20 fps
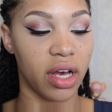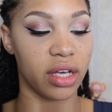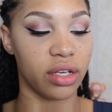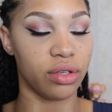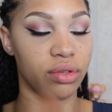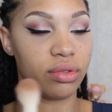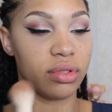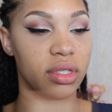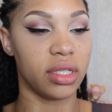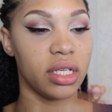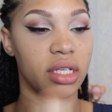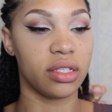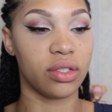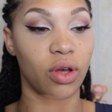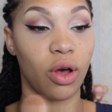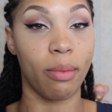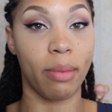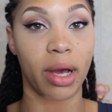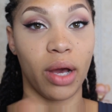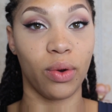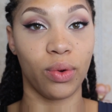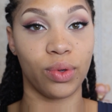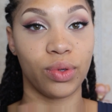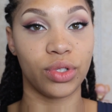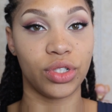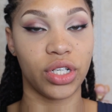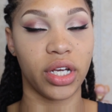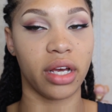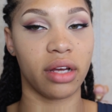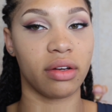I used this on my
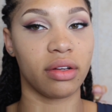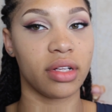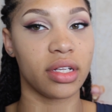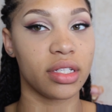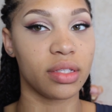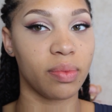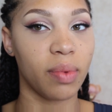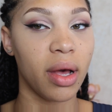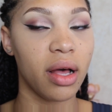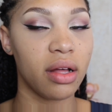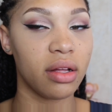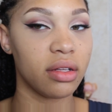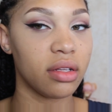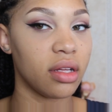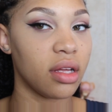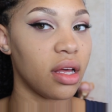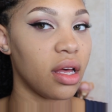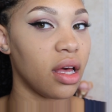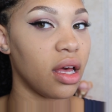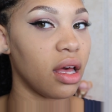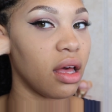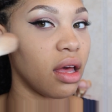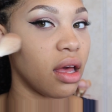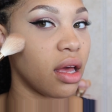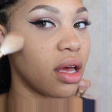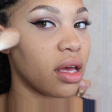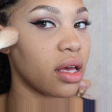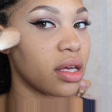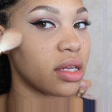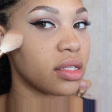old channel as well.
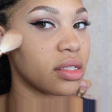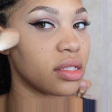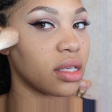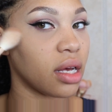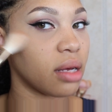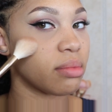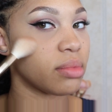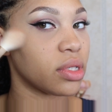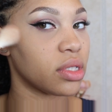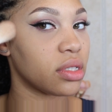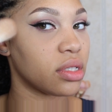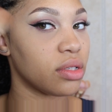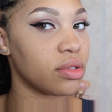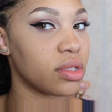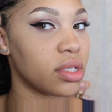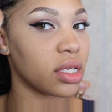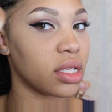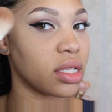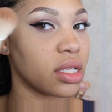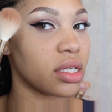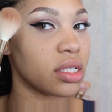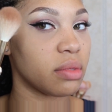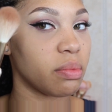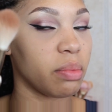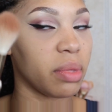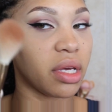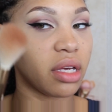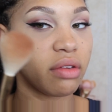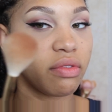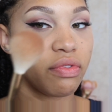And I'm just using this
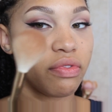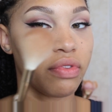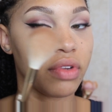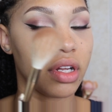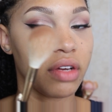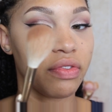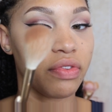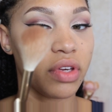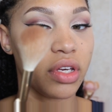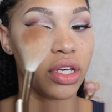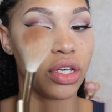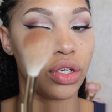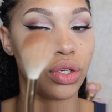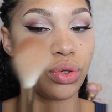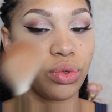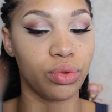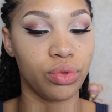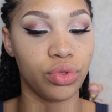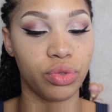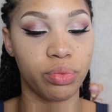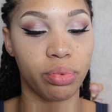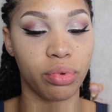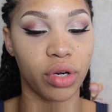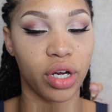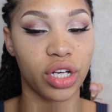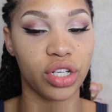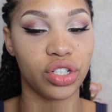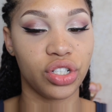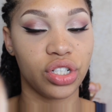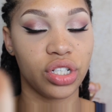big, fluffy, huge
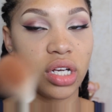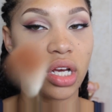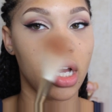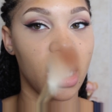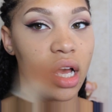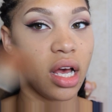brush.